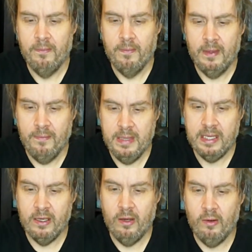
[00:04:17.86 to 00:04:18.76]

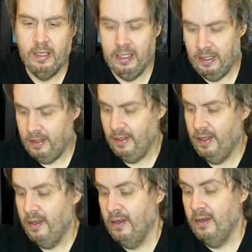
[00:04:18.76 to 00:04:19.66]
Mego
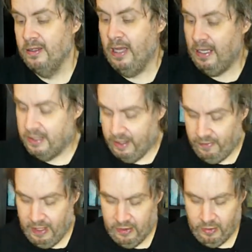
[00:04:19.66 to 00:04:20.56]
Toxic
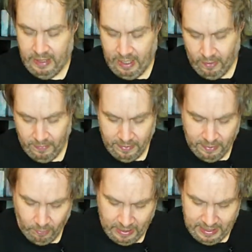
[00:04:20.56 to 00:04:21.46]
Avenger. Now,
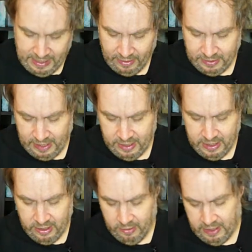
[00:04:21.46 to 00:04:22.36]
the one downside to
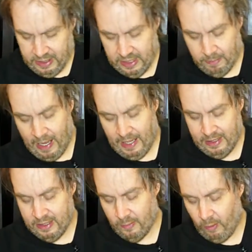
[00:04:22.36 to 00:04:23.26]
using these
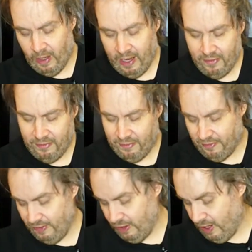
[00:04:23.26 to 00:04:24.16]
bodies, the more I've
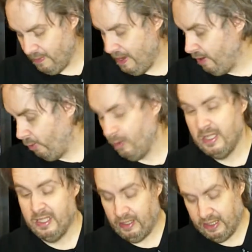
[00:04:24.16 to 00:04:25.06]
thought about it
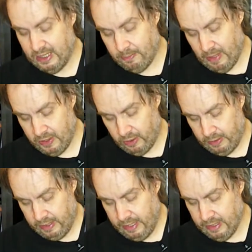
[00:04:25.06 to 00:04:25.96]
recently
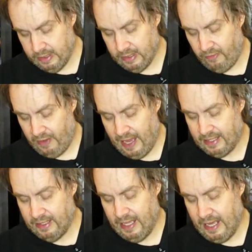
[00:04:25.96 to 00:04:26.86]
especially, is the
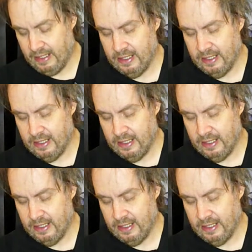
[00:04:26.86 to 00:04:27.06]
fact that